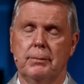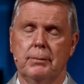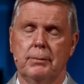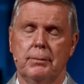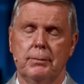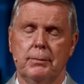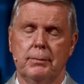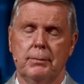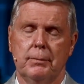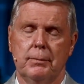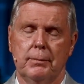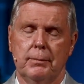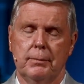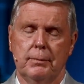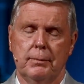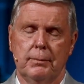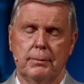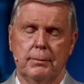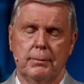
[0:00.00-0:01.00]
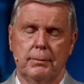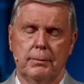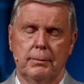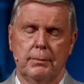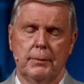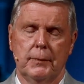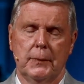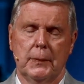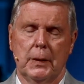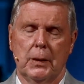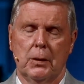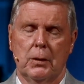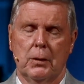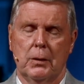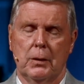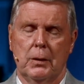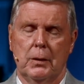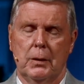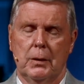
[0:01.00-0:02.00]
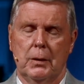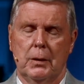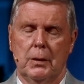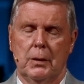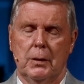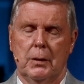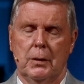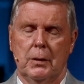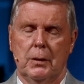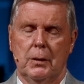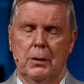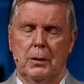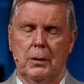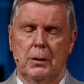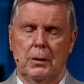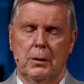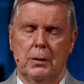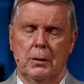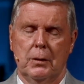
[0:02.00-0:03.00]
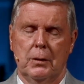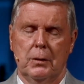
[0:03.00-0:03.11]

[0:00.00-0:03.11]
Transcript: (no one is talking)